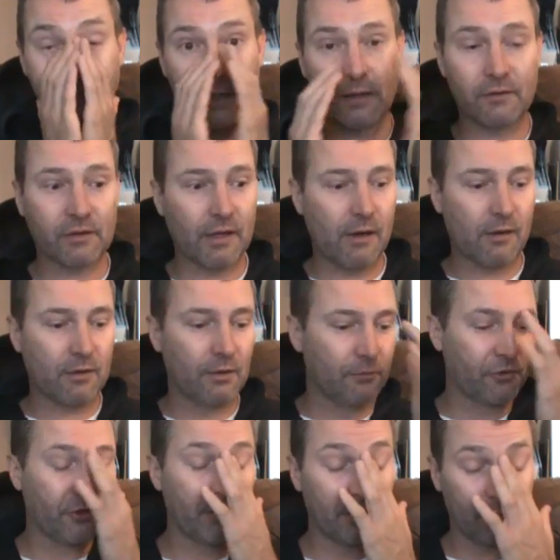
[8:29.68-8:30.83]
Here this gal
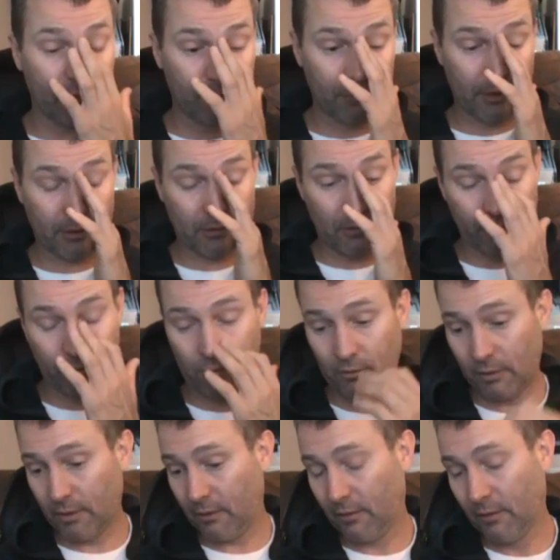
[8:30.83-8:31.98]
comes in. I'm like, oh, you're
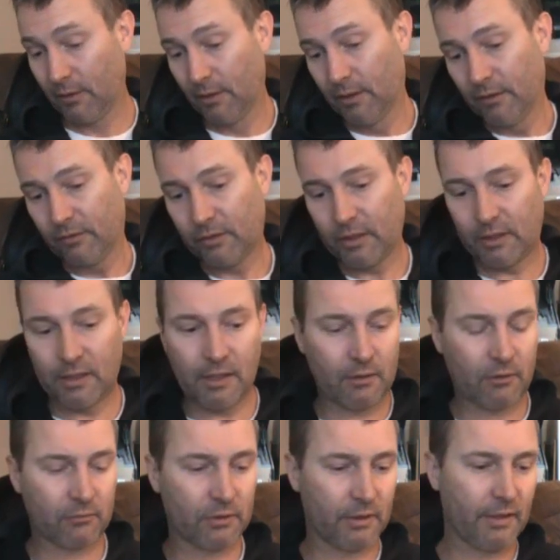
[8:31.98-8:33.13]
early. It's like, yeah, I
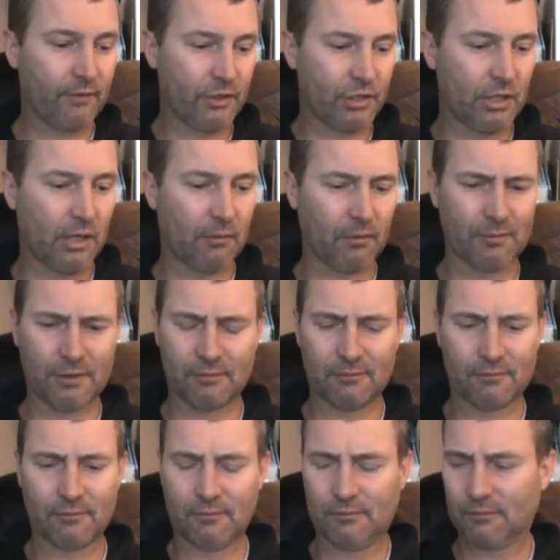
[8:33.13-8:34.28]
don't really have a job. I'm like,
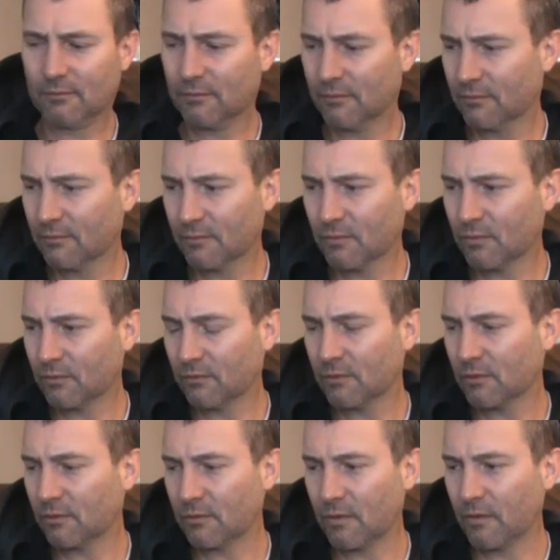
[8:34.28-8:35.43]

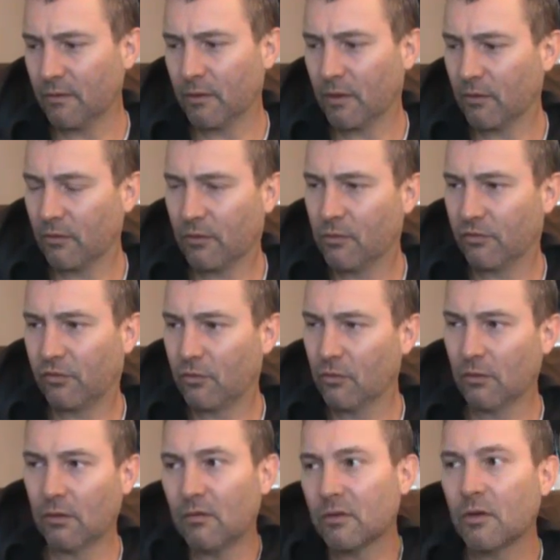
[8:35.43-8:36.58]
you know, are you in
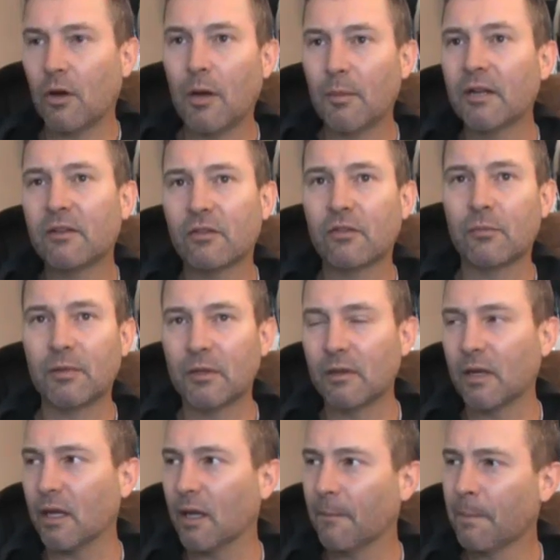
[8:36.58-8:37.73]
school? Oh, no, I'm on
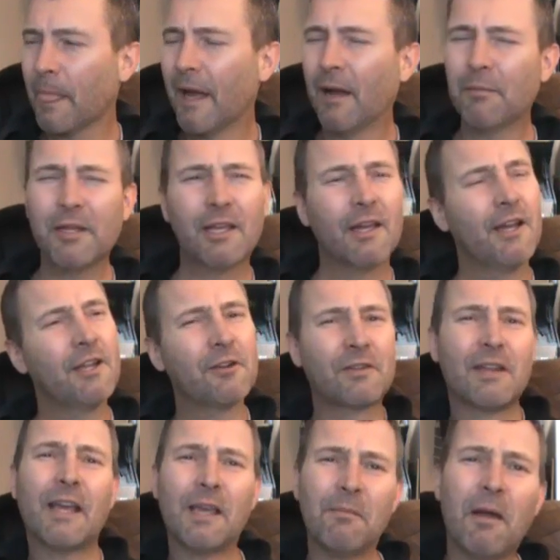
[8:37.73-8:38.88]
disability. I'm like, you're
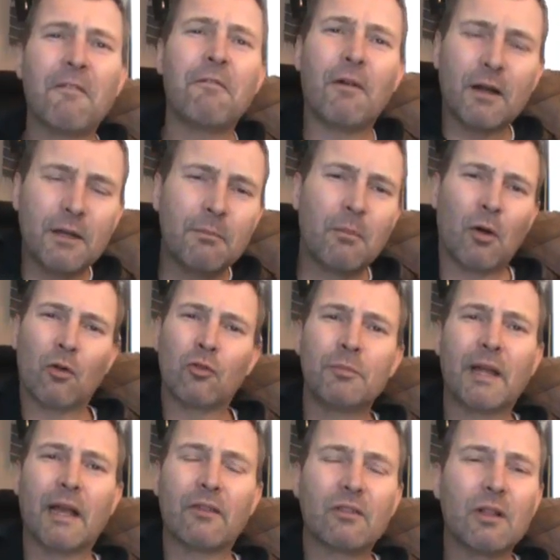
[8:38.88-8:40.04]
taking my fucking ballroom
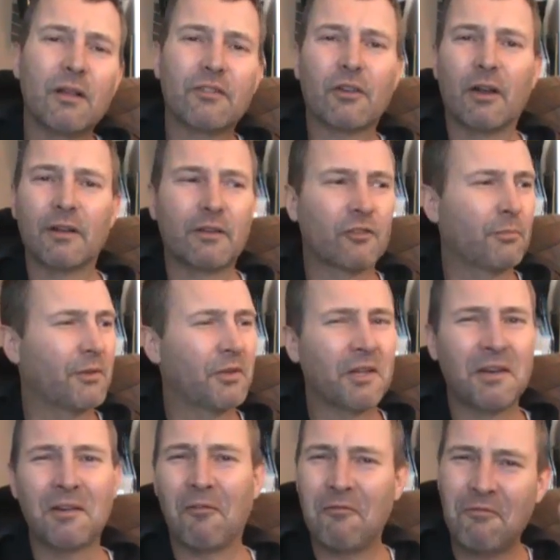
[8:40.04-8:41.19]
dance class. You're on
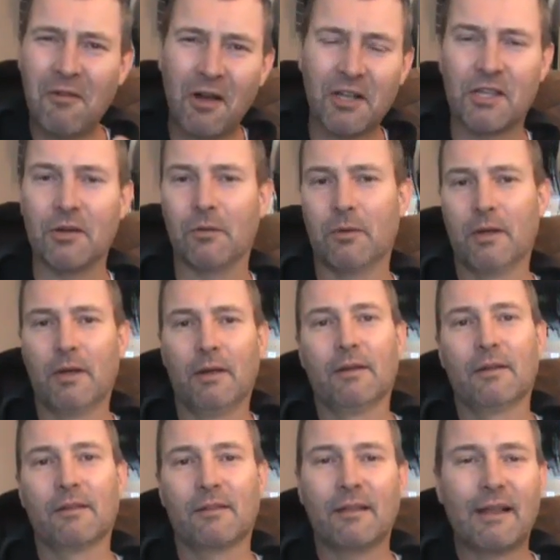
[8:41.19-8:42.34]
disability? No, fuck you.
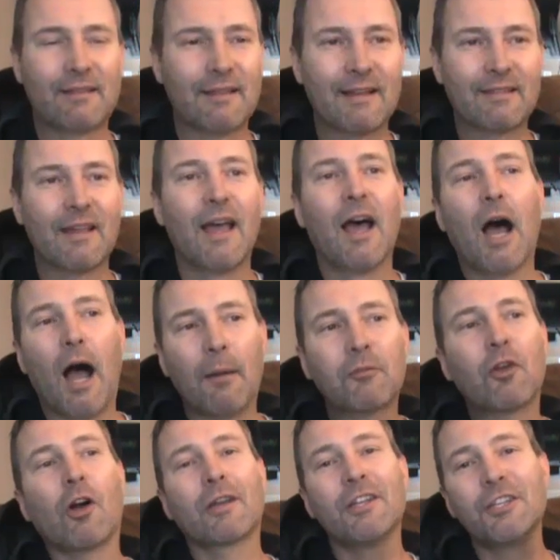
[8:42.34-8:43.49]
See that that's a, I'm
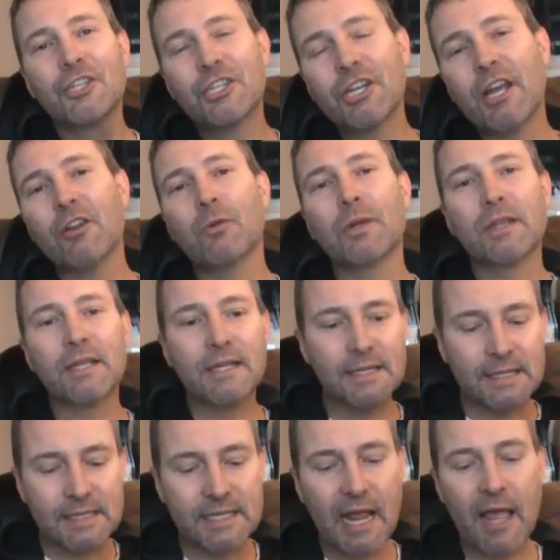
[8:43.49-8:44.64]
talking genuinely
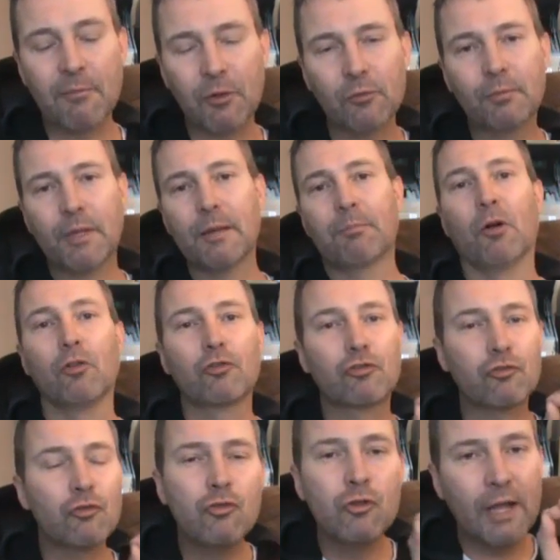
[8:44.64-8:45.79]
disabled people,
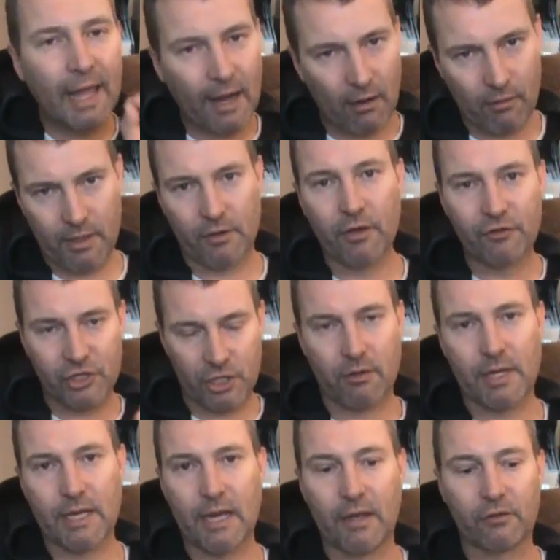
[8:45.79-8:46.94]
true care, uh,
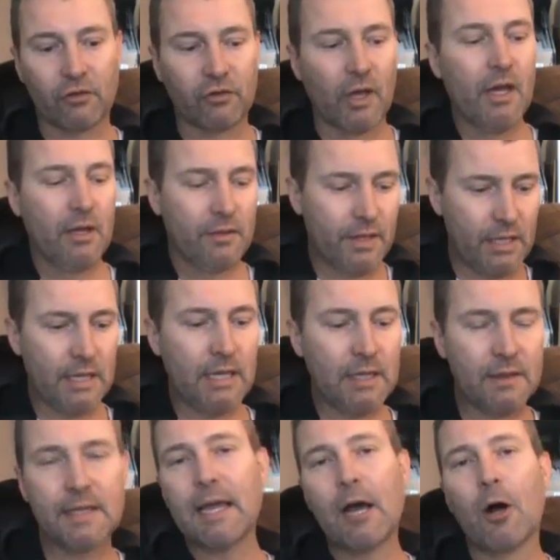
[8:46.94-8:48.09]
charity cases that
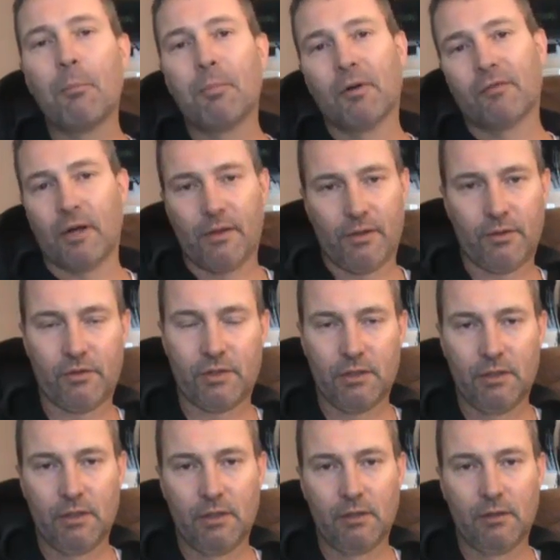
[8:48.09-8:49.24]
need the help of others.
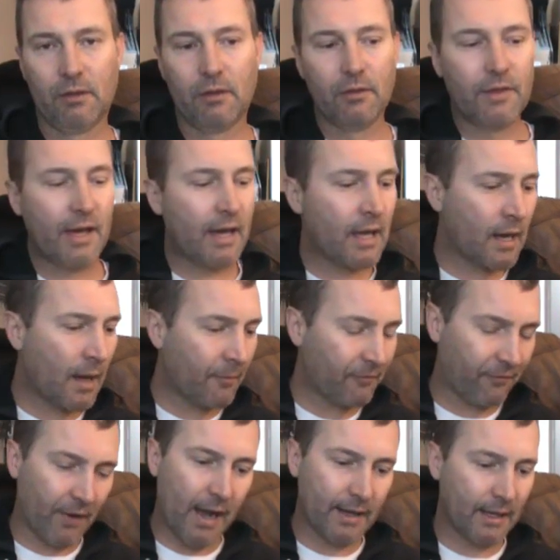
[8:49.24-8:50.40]
Then I'm
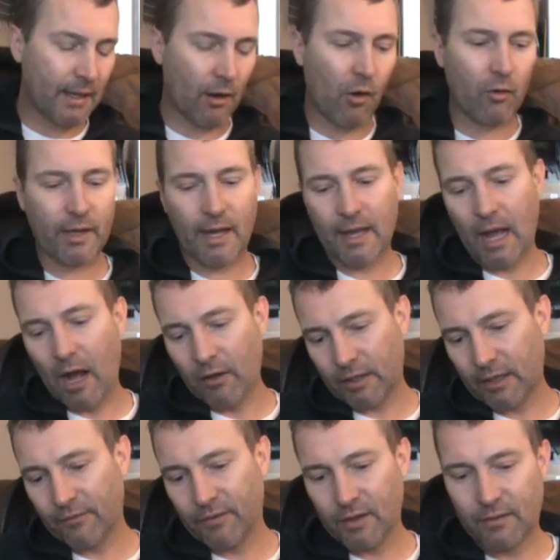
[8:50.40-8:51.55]
fine. Yeah, okay, I'll
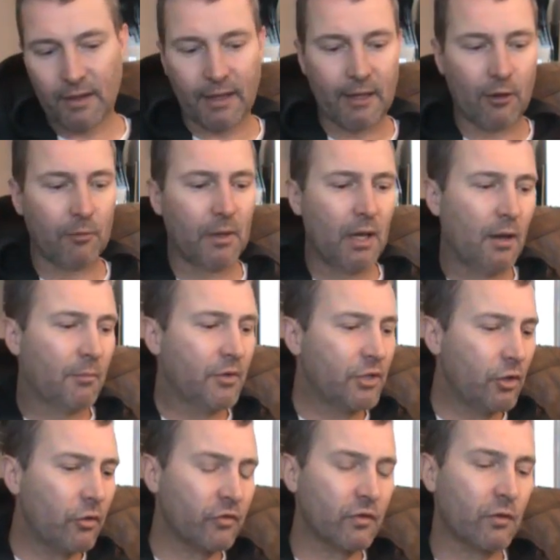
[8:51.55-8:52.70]
give you the help. But
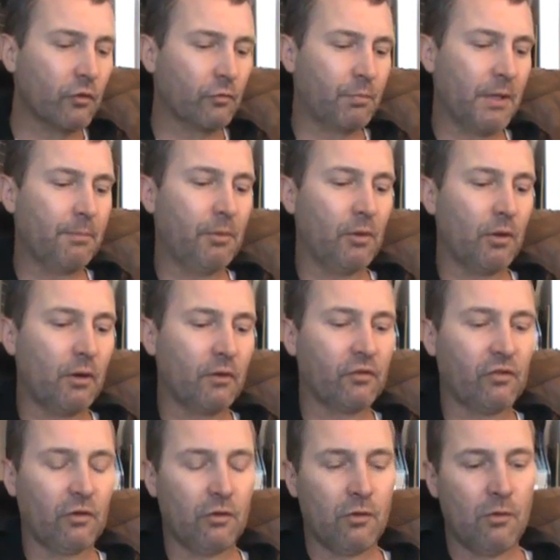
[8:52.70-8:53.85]
usually those people are
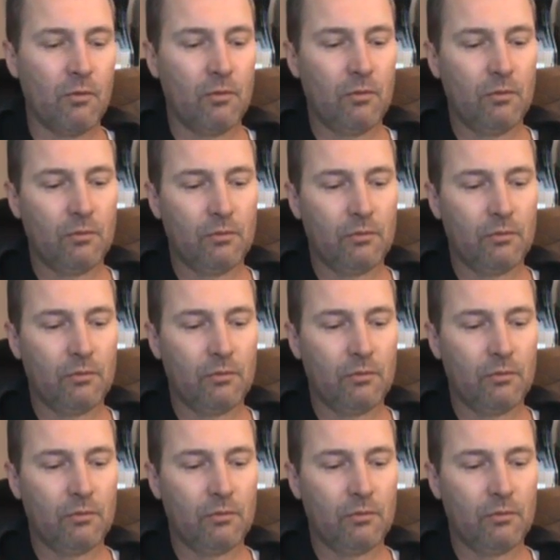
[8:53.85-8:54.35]
so